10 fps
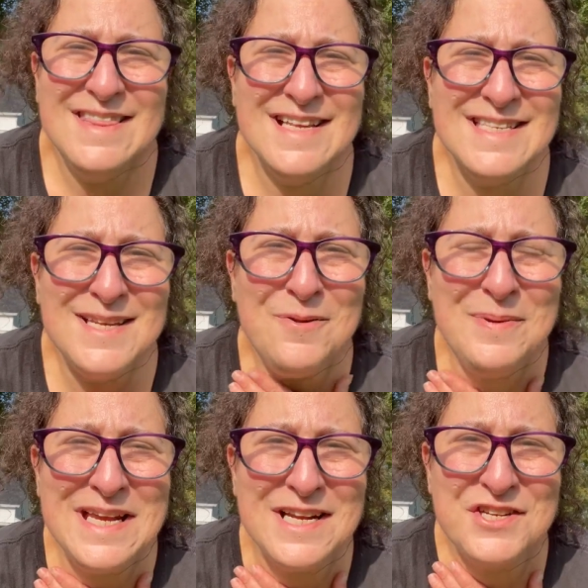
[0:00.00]
This little
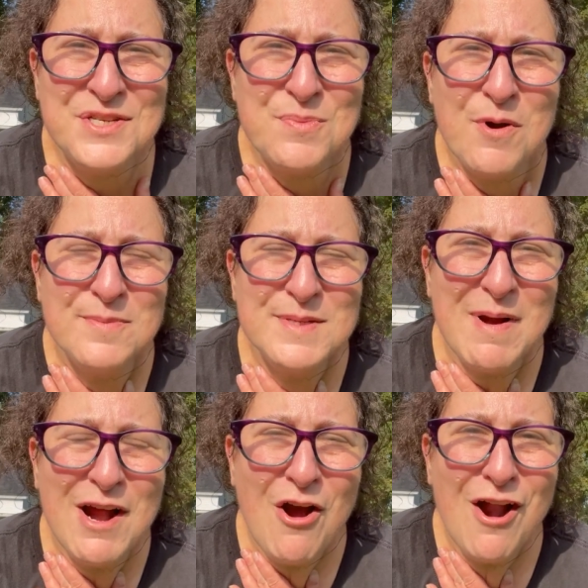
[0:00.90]
peanut just warms
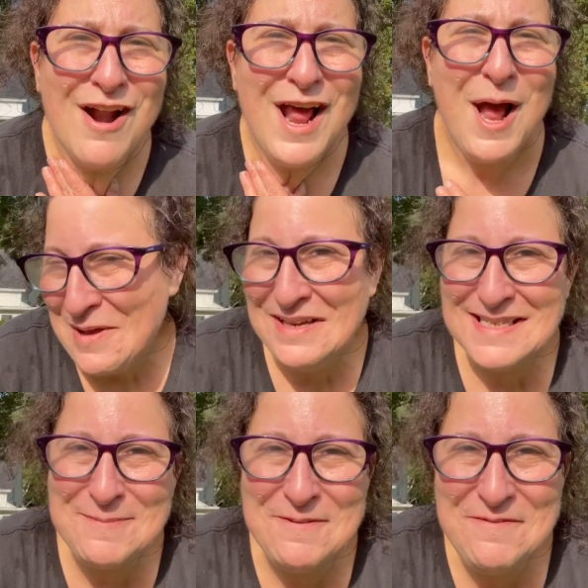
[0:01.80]
my heart. Bill
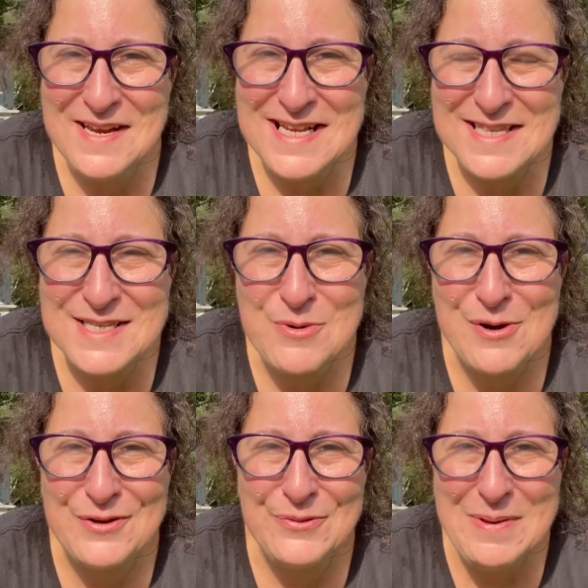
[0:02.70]
has been feeding the
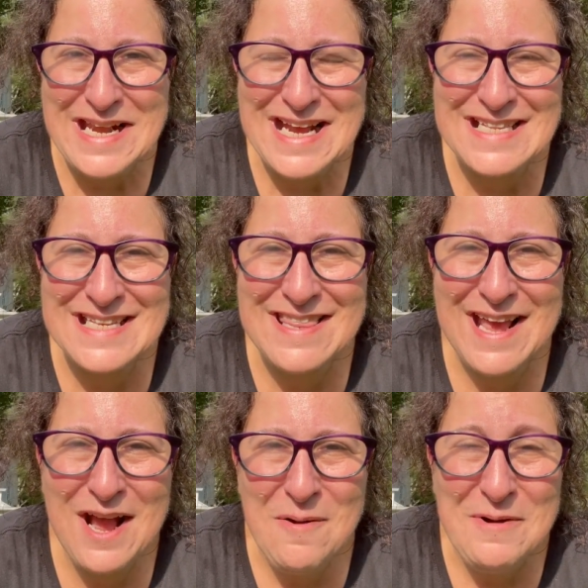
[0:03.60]
squirrels peanuts and
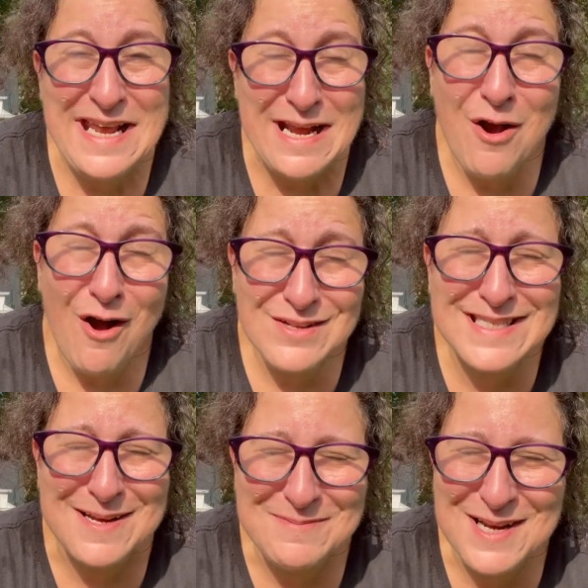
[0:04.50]
they come when he calls
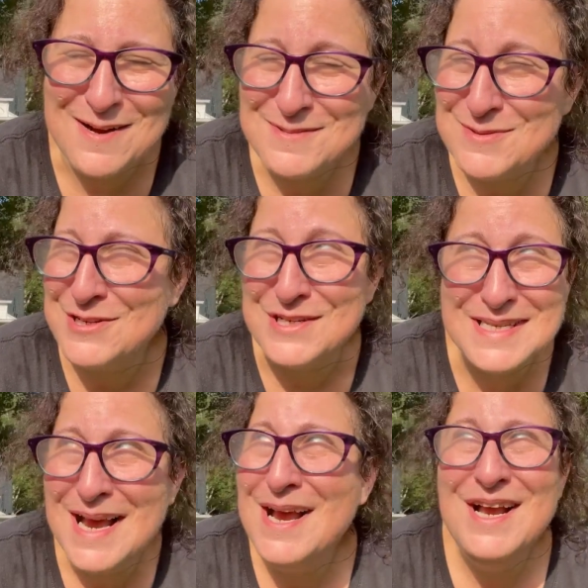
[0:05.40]
sometimes, which
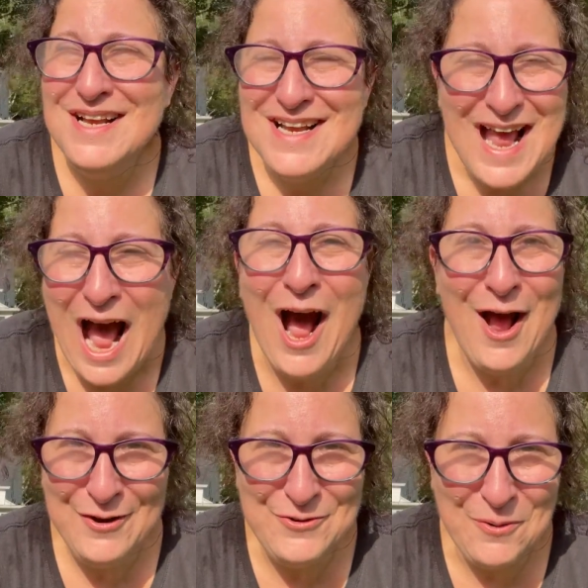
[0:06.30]
is
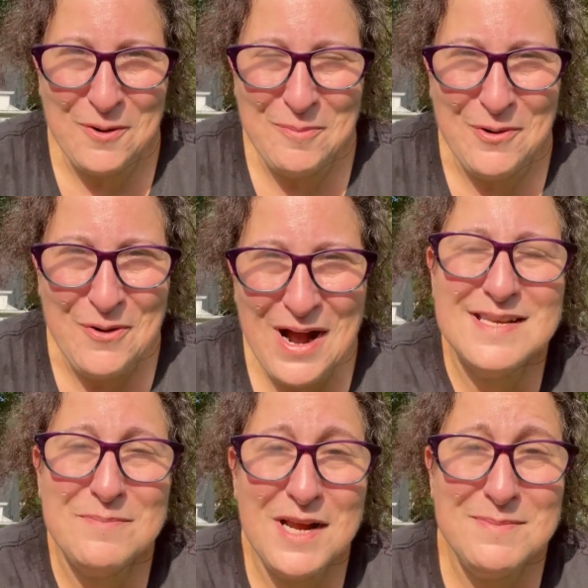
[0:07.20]
adorable.
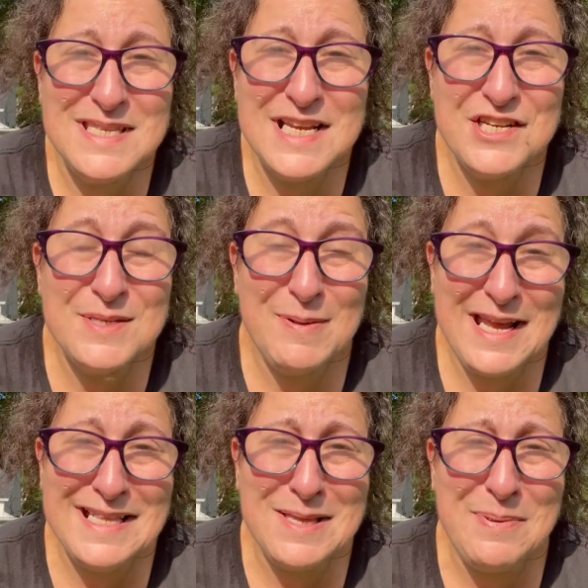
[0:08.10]
Sometimes they just
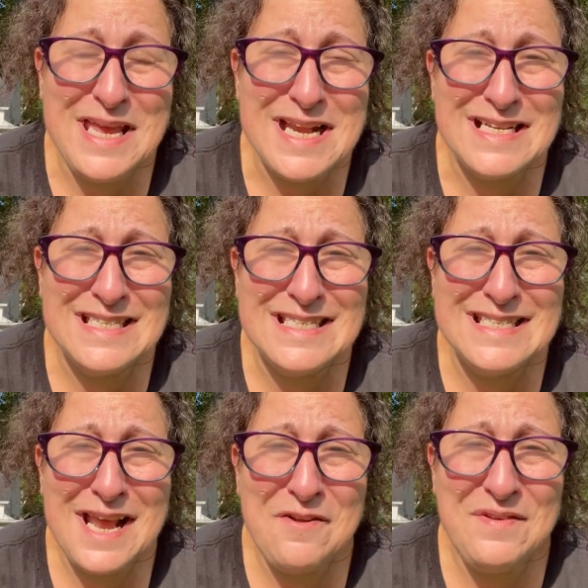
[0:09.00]
plant the peanuts
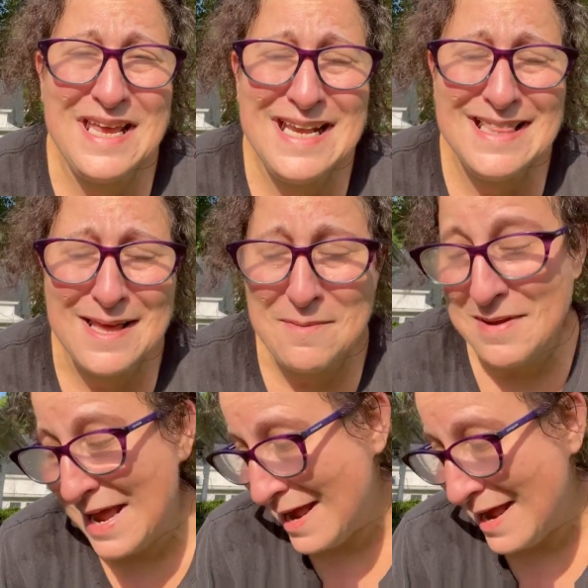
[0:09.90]
instead of eating them